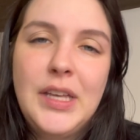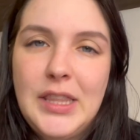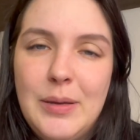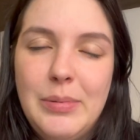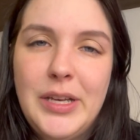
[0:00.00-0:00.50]

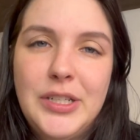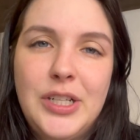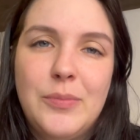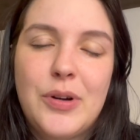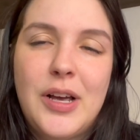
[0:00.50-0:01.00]
the
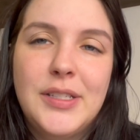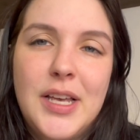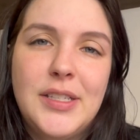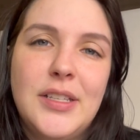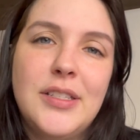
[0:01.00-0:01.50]
bleaching
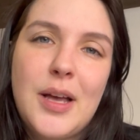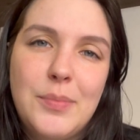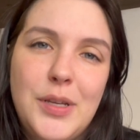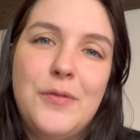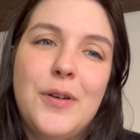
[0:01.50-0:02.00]
process and
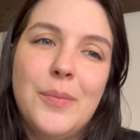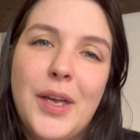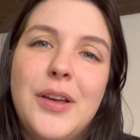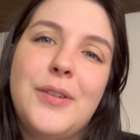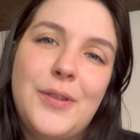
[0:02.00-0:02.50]
stops it from like